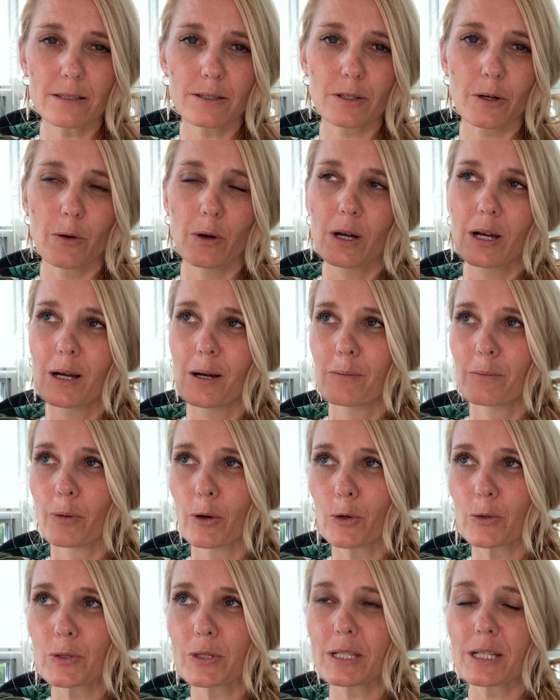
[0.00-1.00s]
So
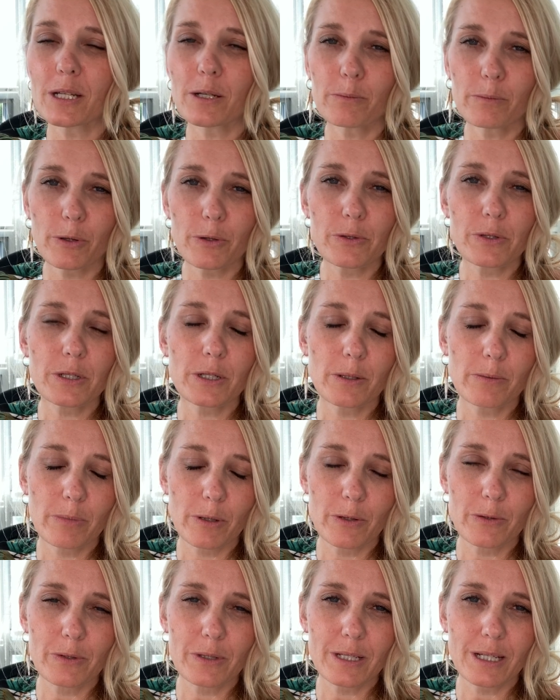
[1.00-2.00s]
posting and posting and
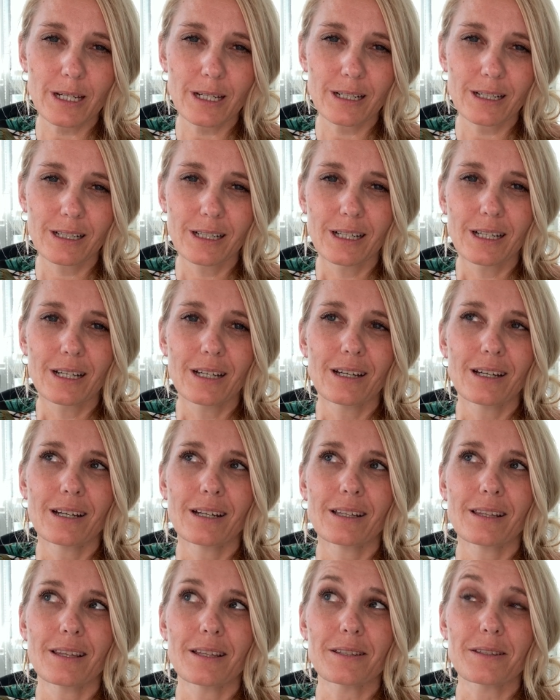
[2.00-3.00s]
posting,
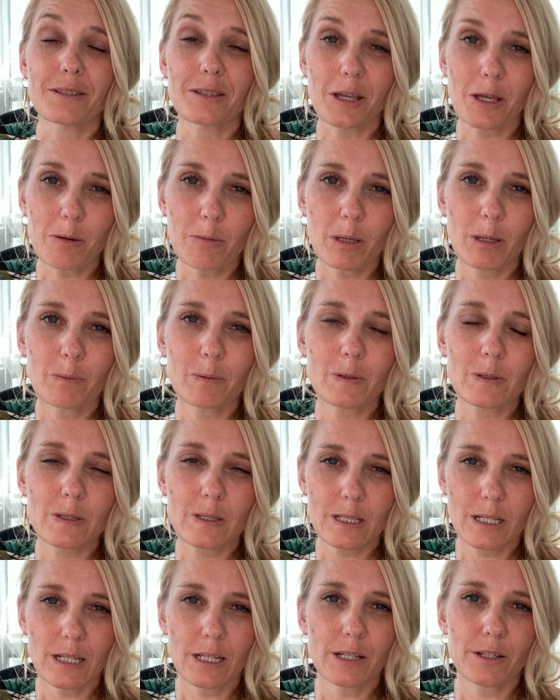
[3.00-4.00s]
the same people
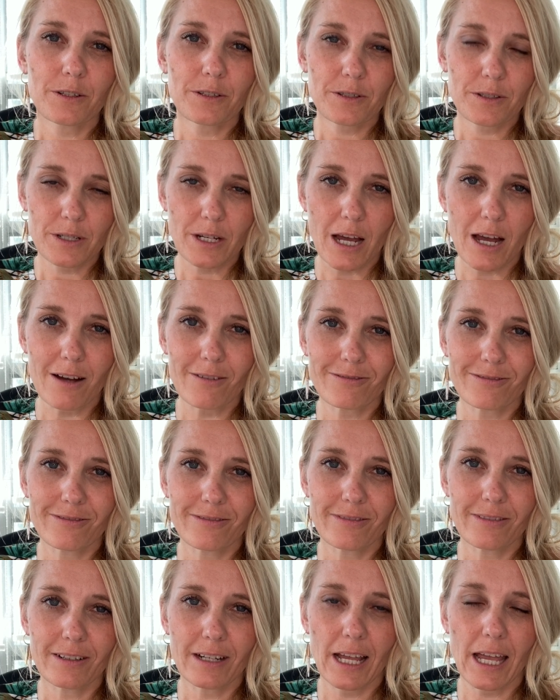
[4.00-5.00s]
seeing your stuff,
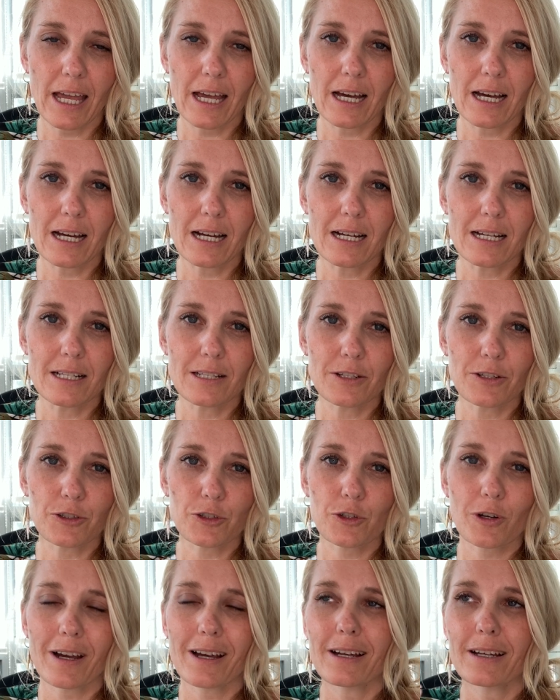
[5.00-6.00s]
and you're
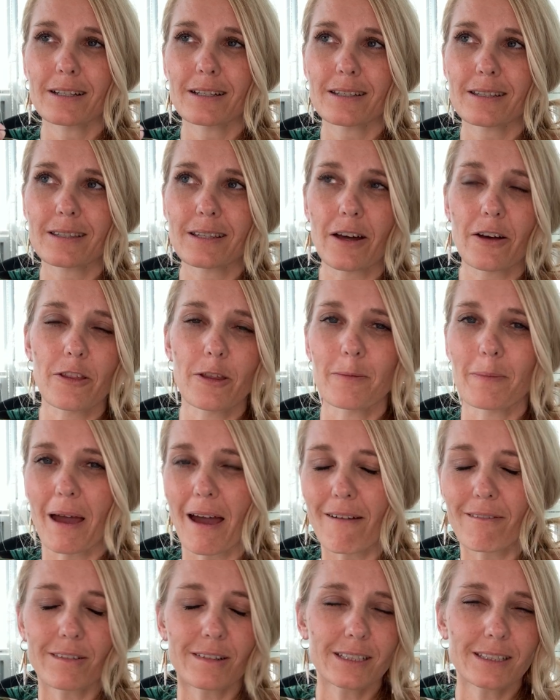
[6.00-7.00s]
trying to sell them
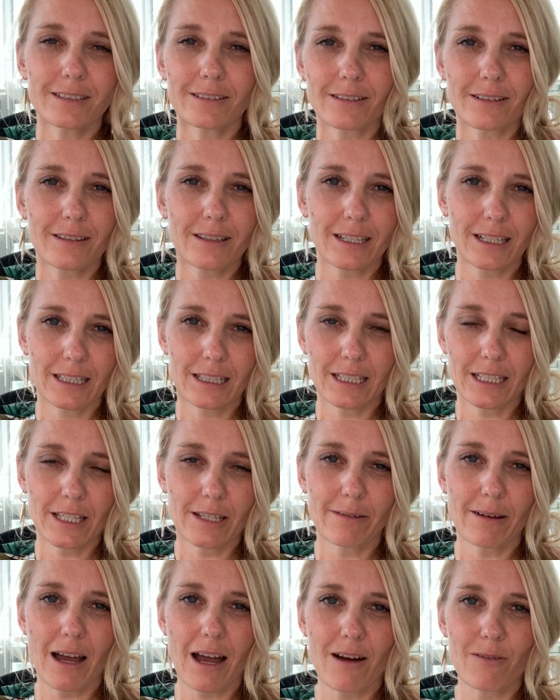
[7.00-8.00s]
every little thing that
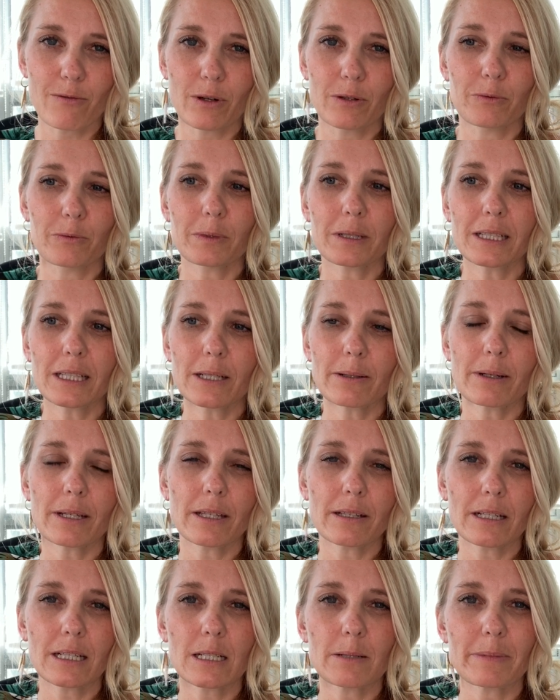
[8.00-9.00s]
you have, when really what
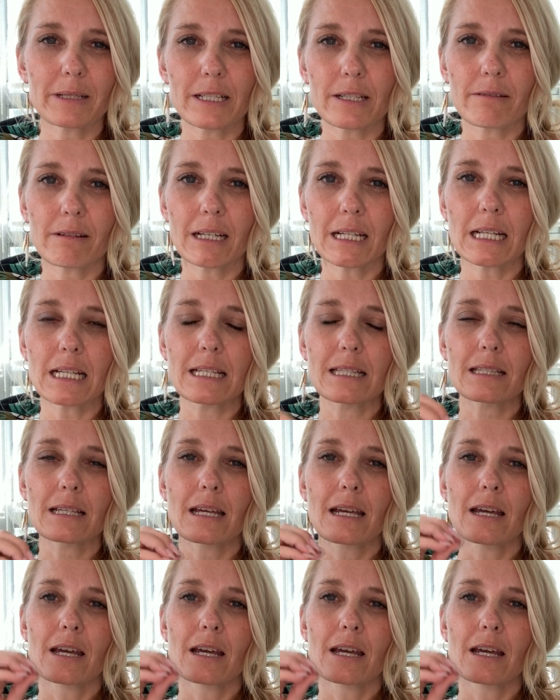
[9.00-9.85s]
you need to be doing is